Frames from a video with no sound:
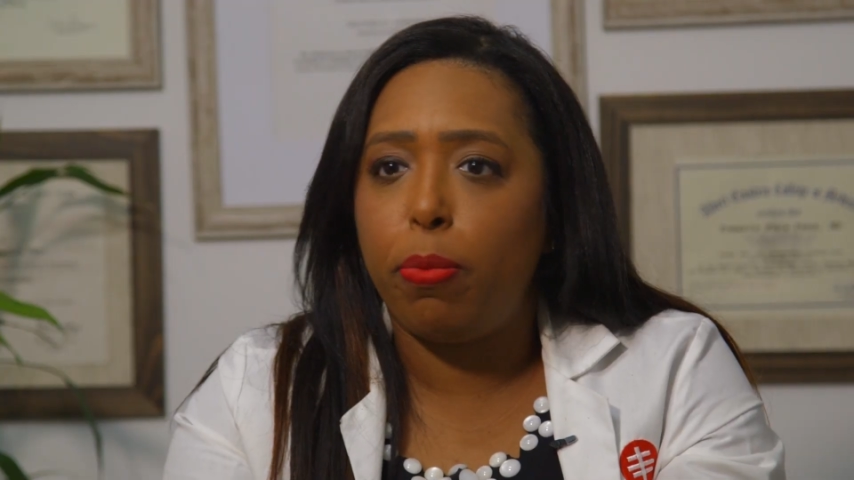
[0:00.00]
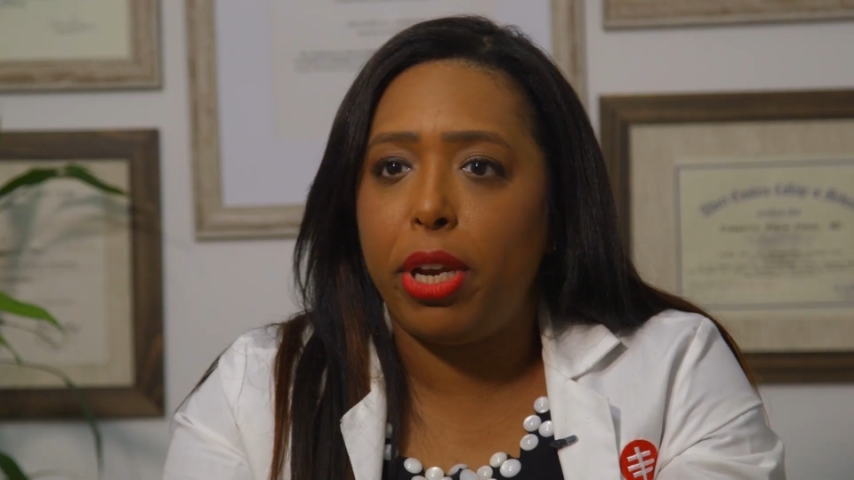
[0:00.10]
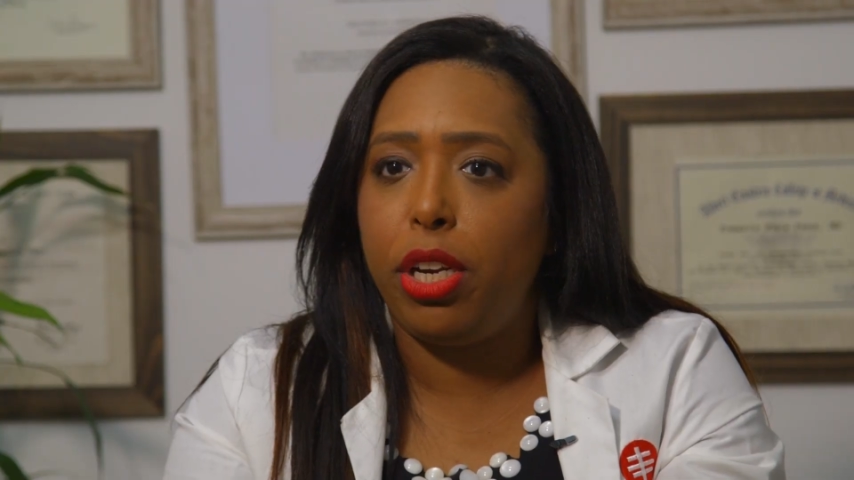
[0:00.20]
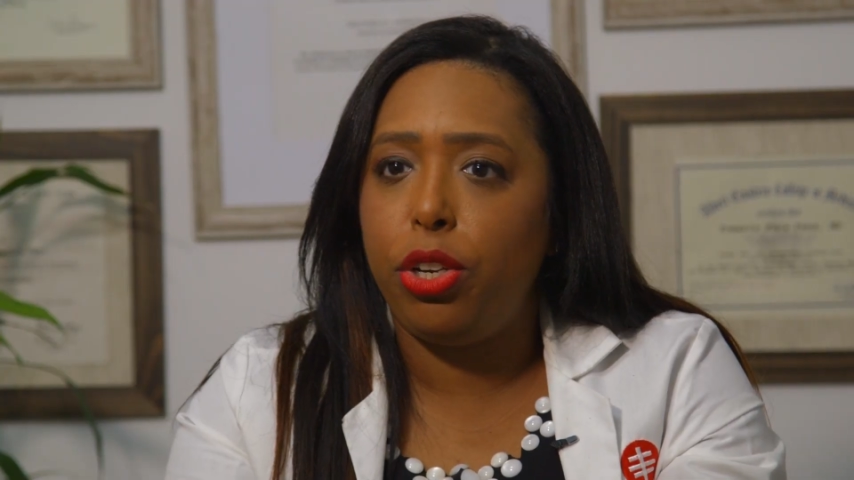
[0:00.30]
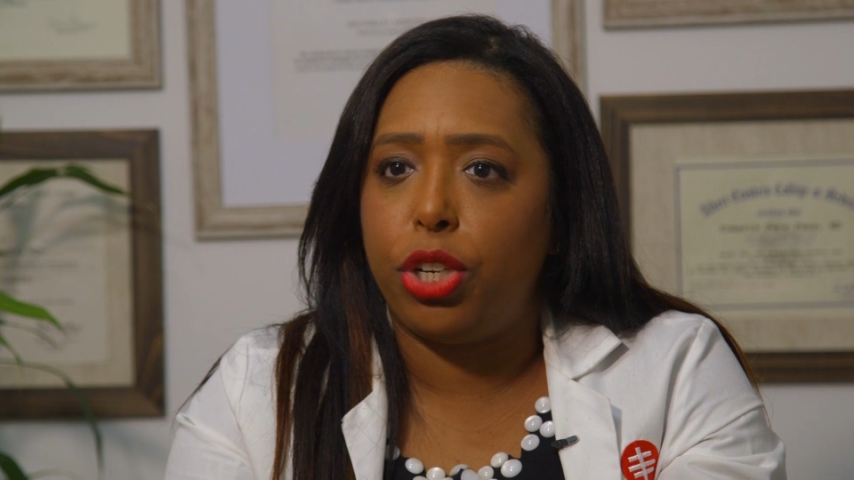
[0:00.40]

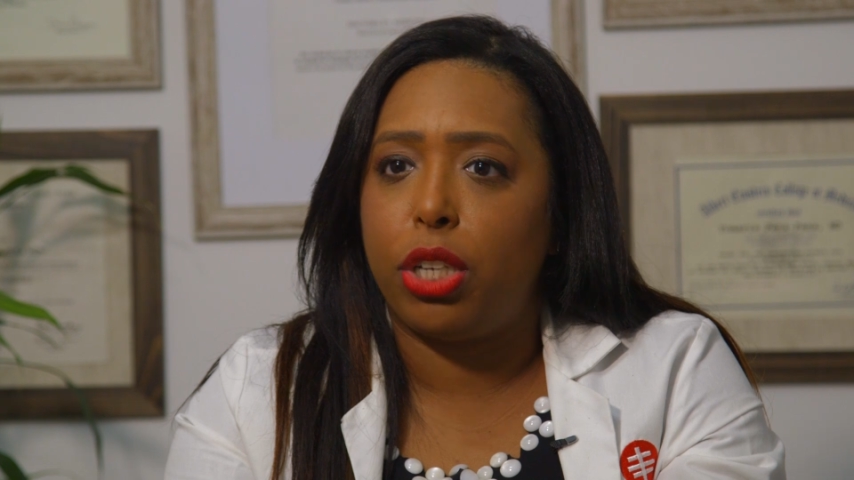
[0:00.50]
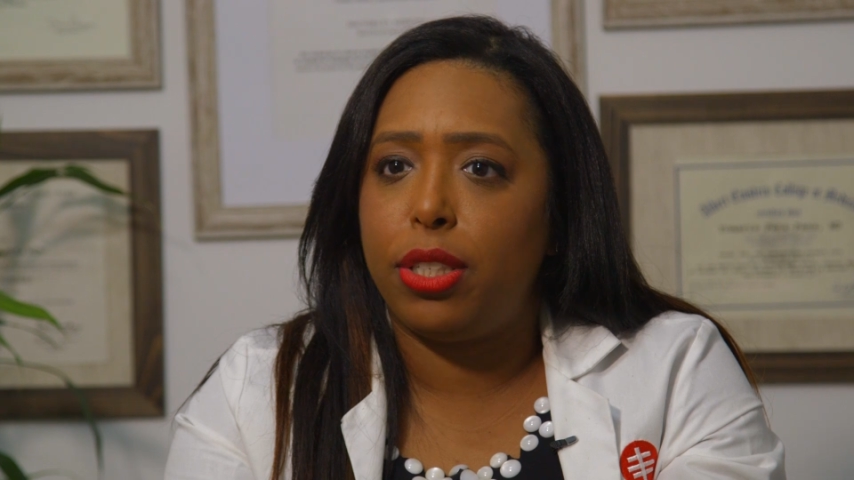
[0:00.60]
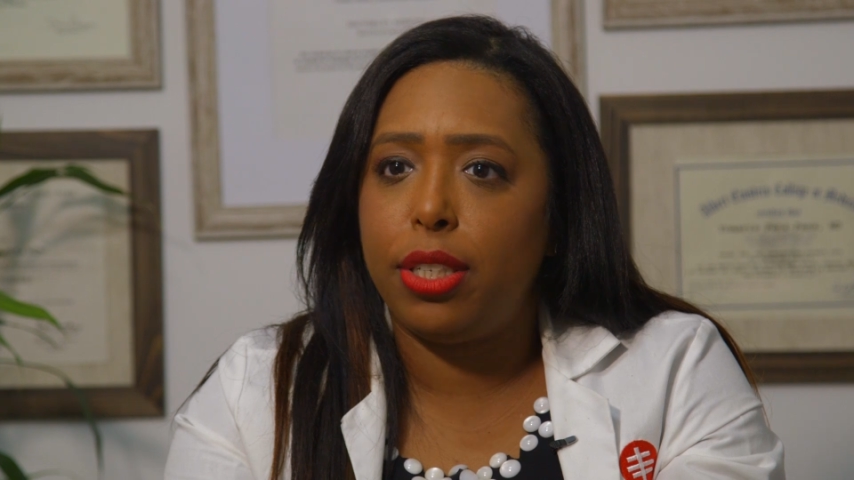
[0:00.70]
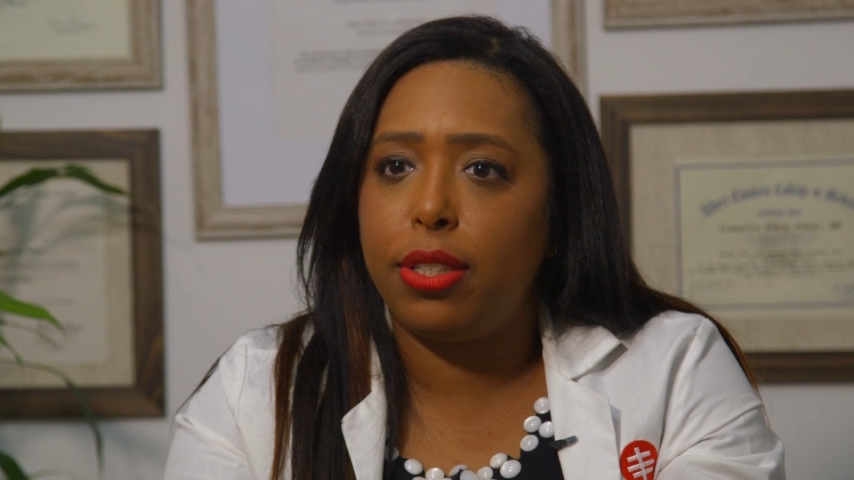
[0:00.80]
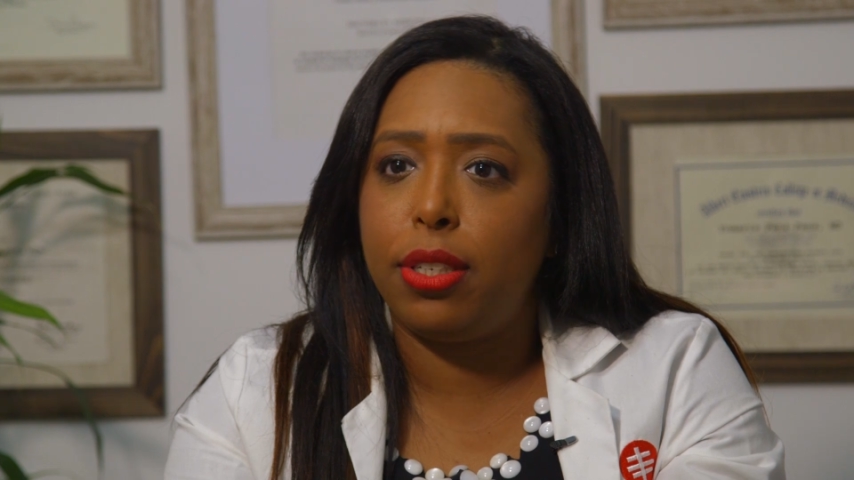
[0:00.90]
many
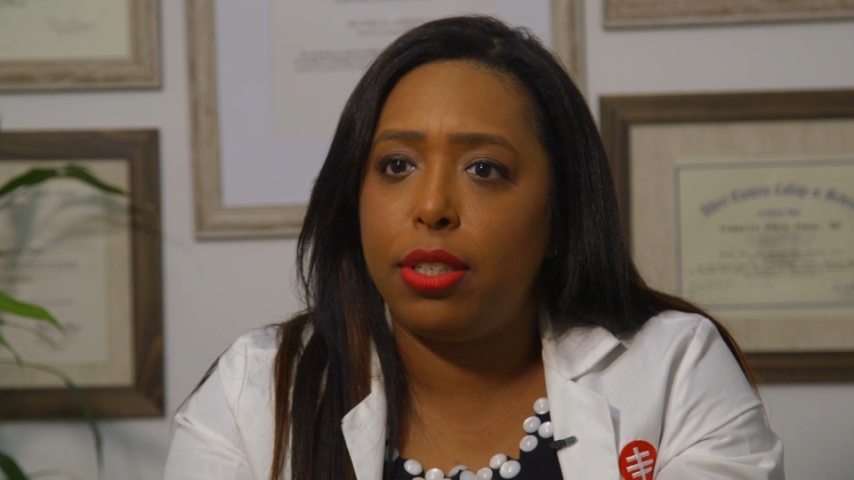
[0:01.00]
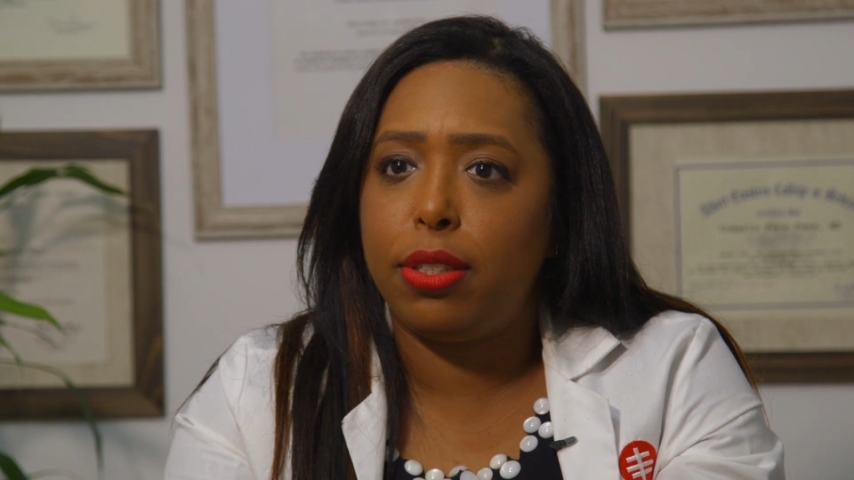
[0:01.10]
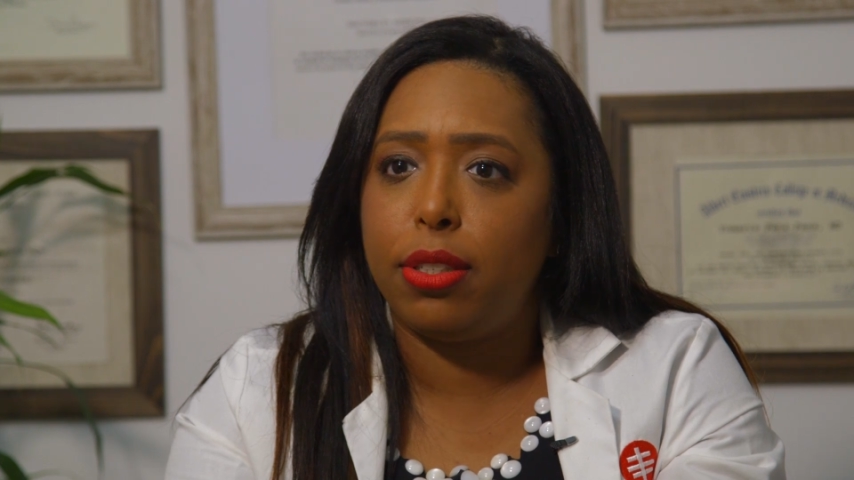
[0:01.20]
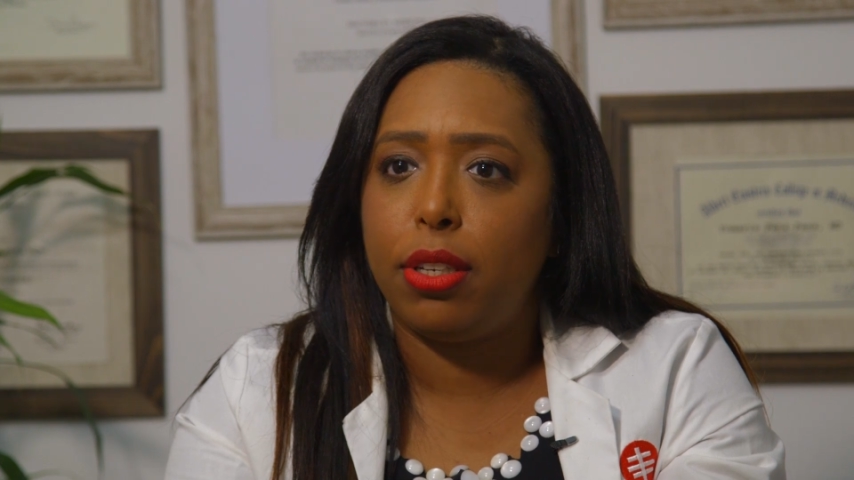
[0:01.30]
injustices